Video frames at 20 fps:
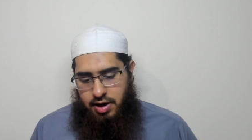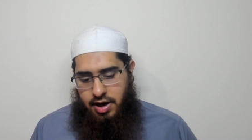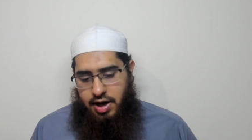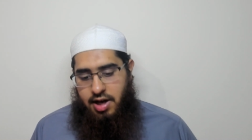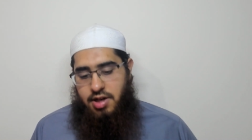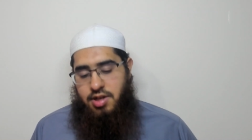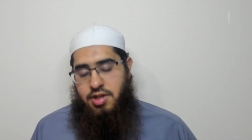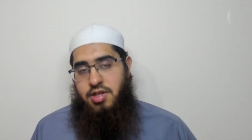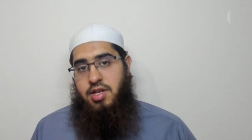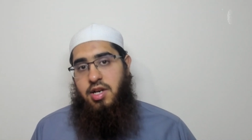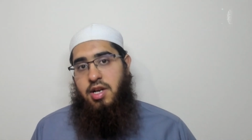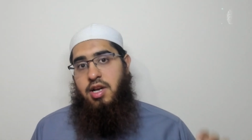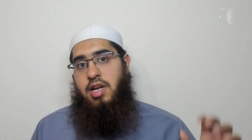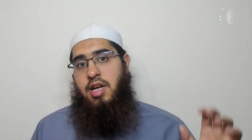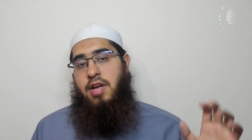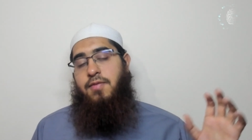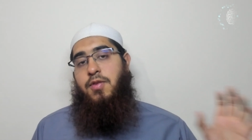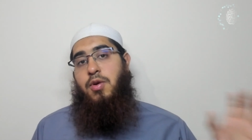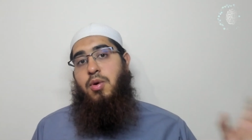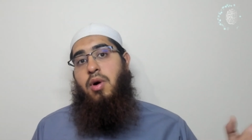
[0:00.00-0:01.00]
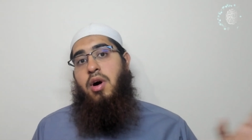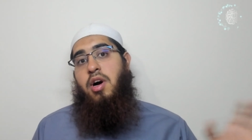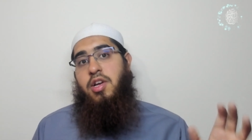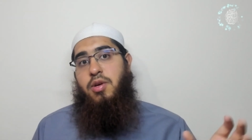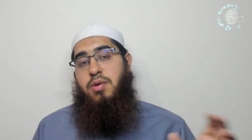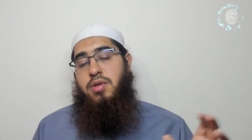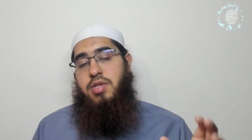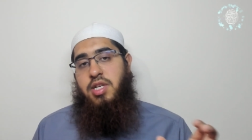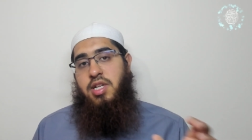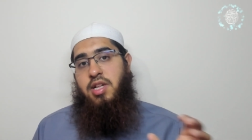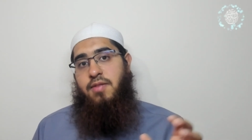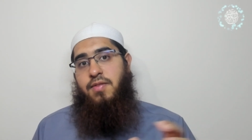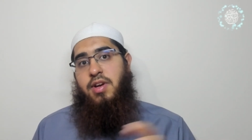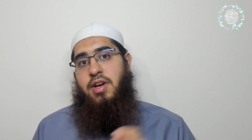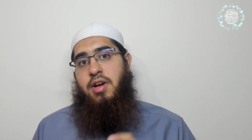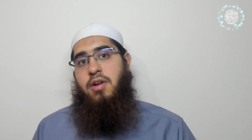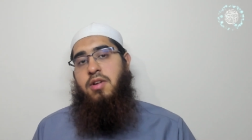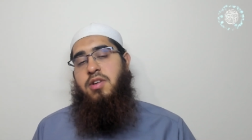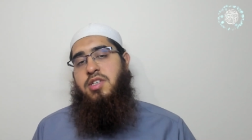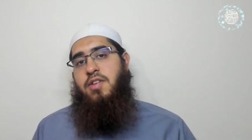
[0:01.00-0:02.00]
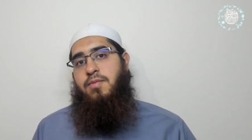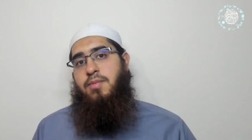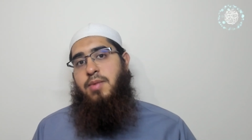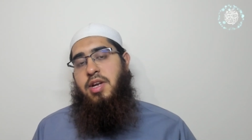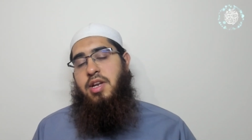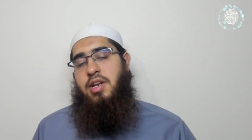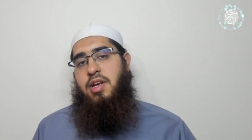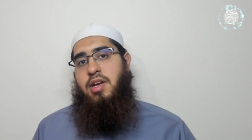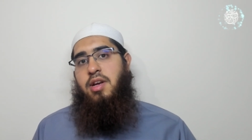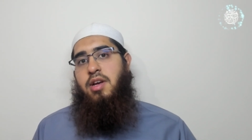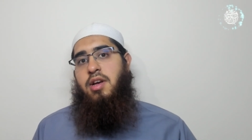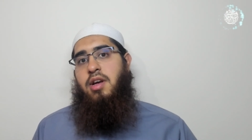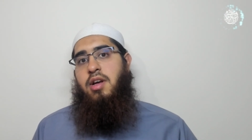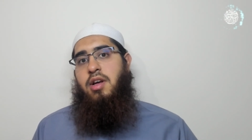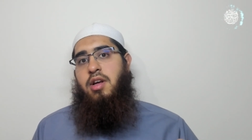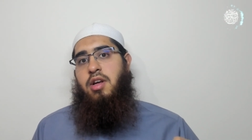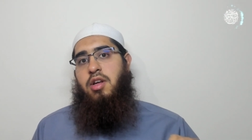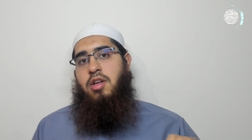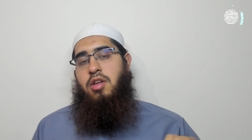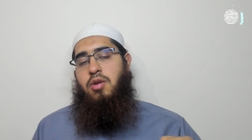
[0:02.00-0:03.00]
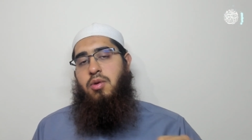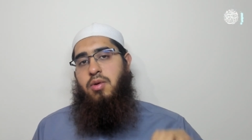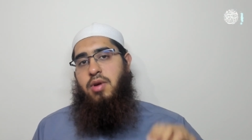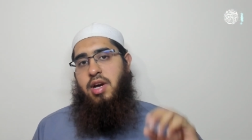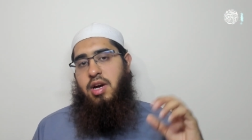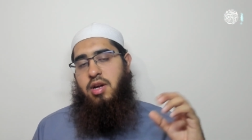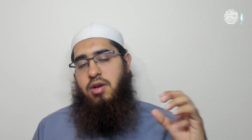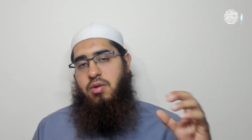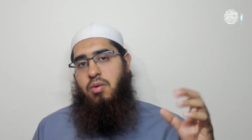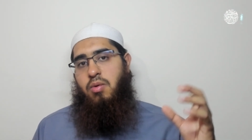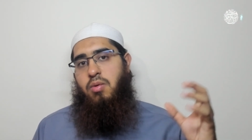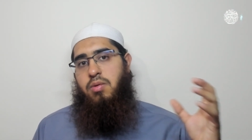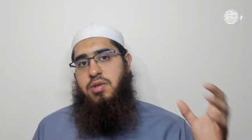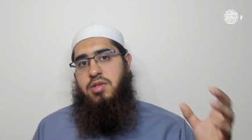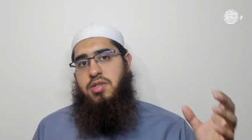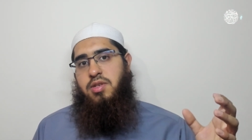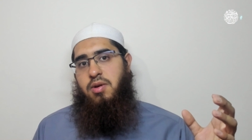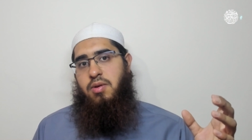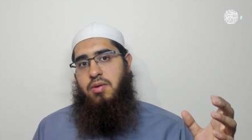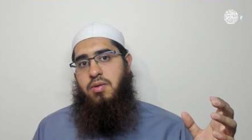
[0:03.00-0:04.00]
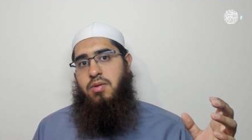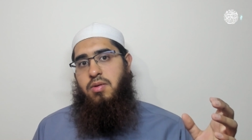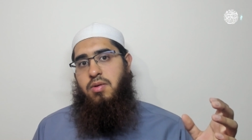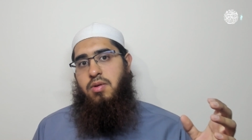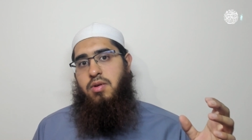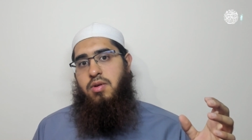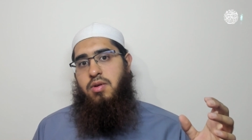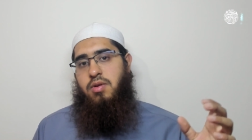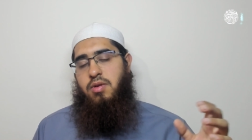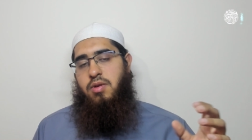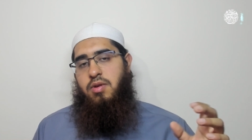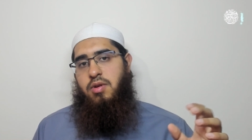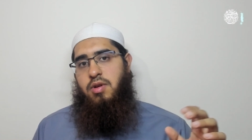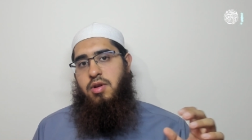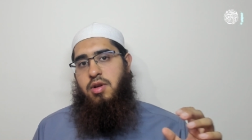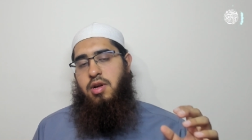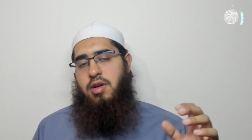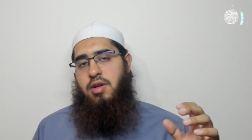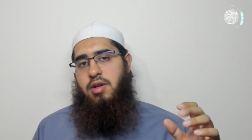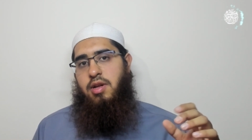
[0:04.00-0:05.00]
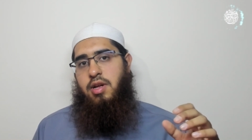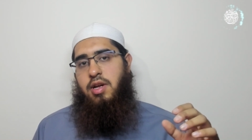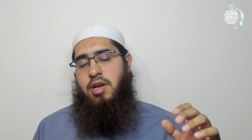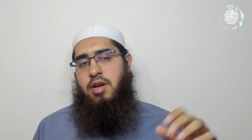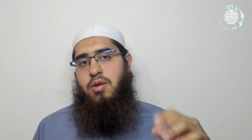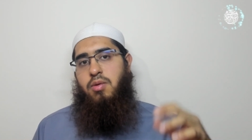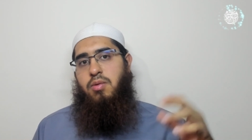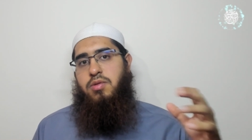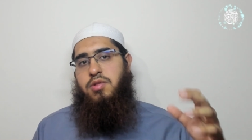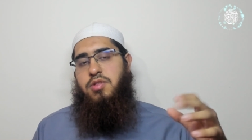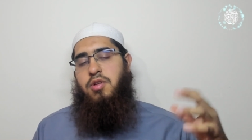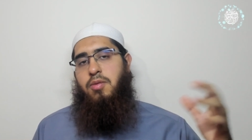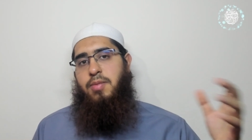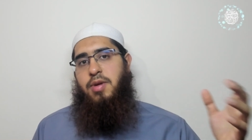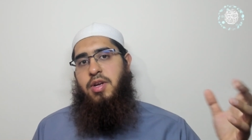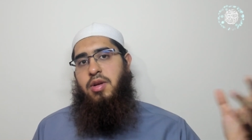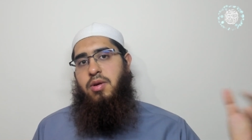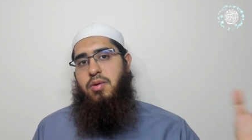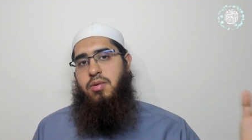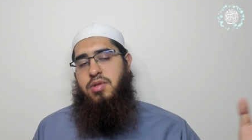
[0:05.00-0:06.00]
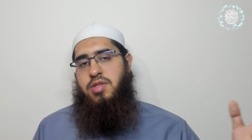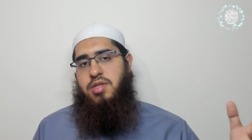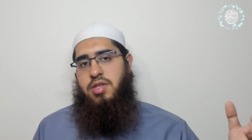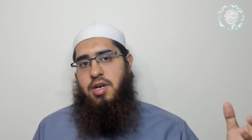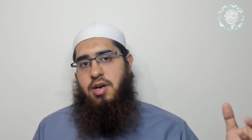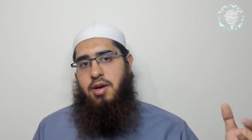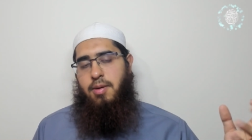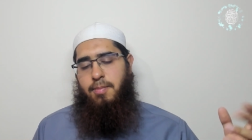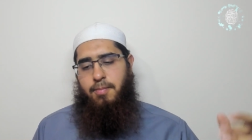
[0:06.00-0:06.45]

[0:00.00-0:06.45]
And if you are using the figurative meaning, it can also be used.